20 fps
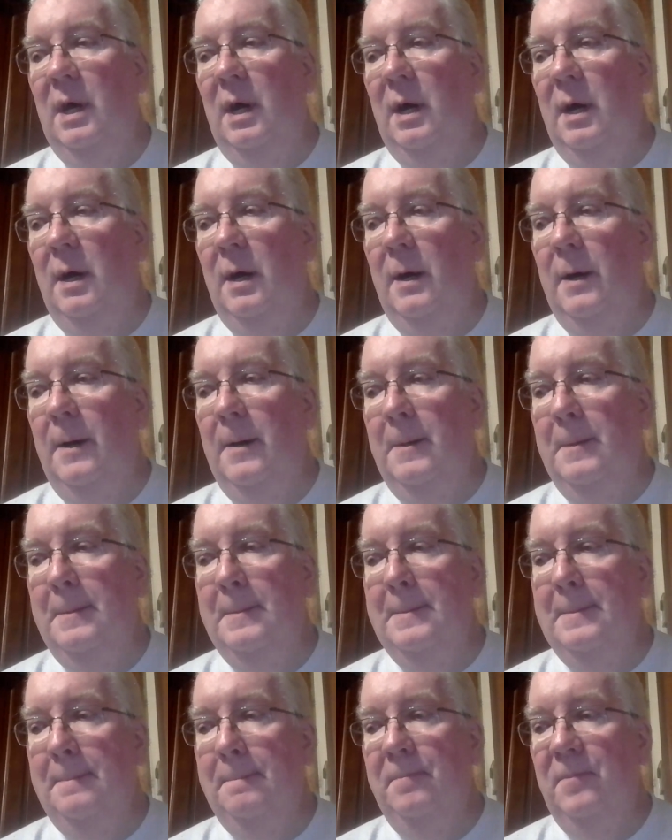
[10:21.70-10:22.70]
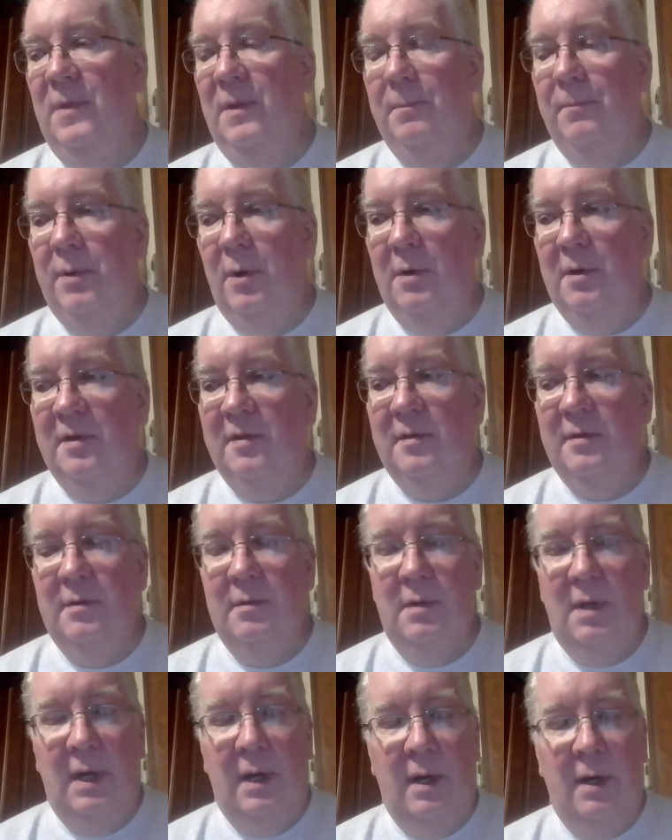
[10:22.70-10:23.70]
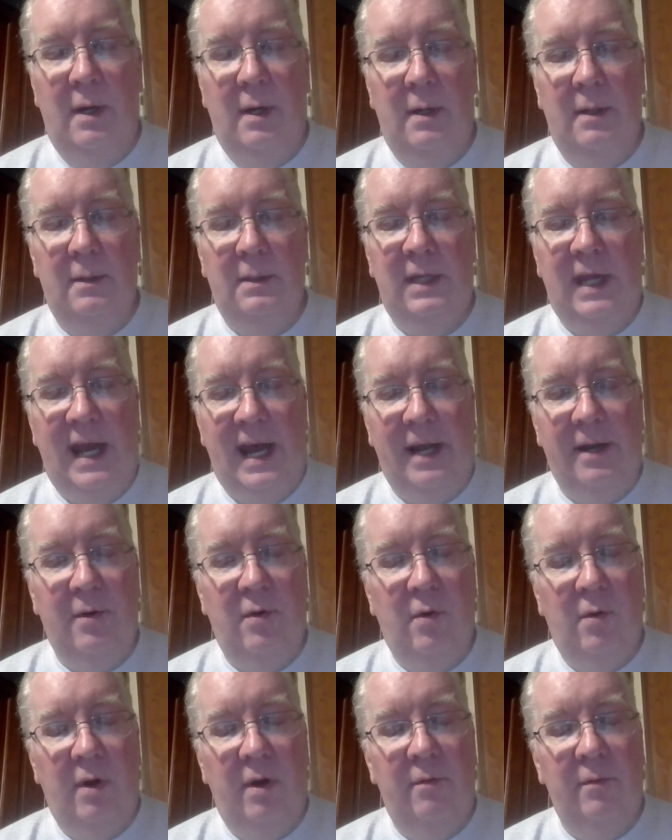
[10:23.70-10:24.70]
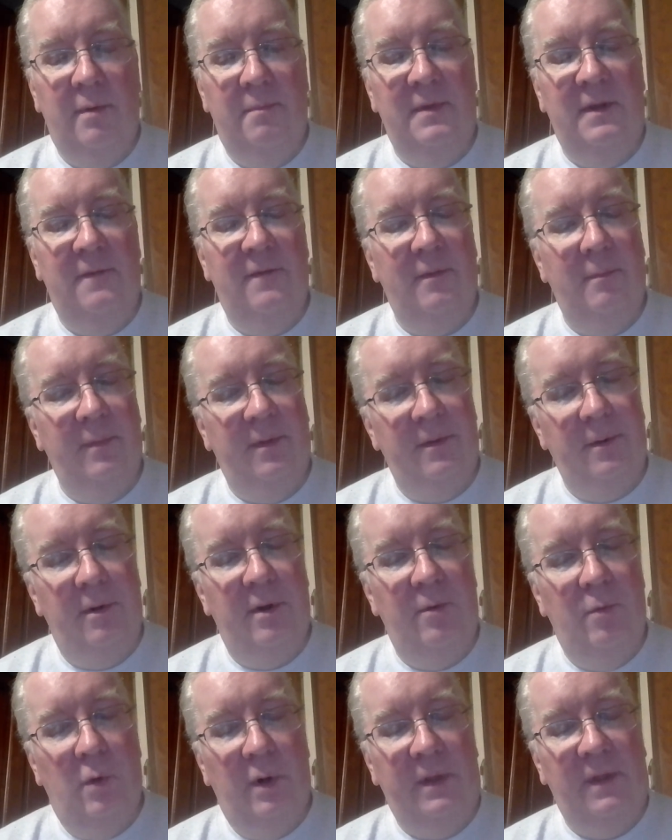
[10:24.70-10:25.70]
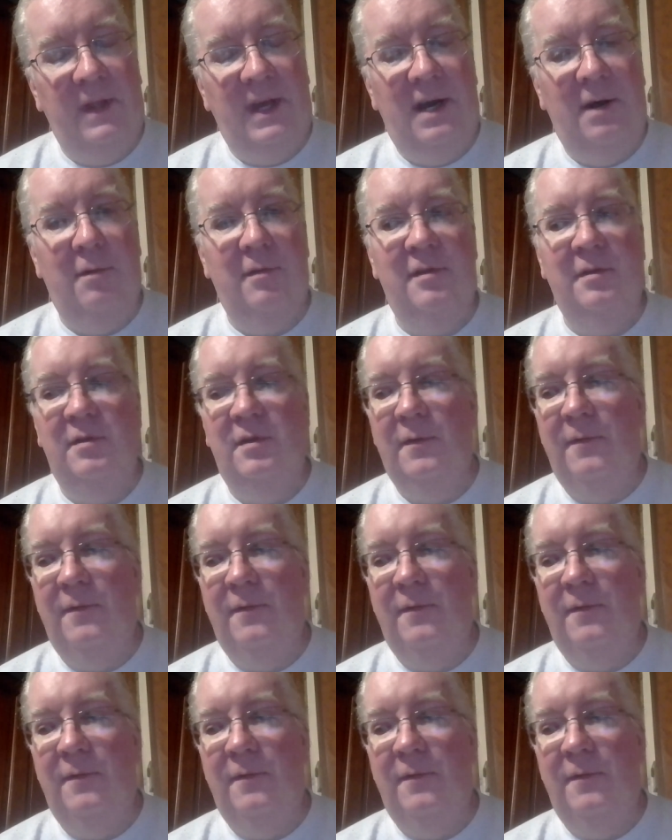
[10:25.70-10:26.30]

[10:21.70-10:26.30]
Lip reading: the purse category would be from 31,000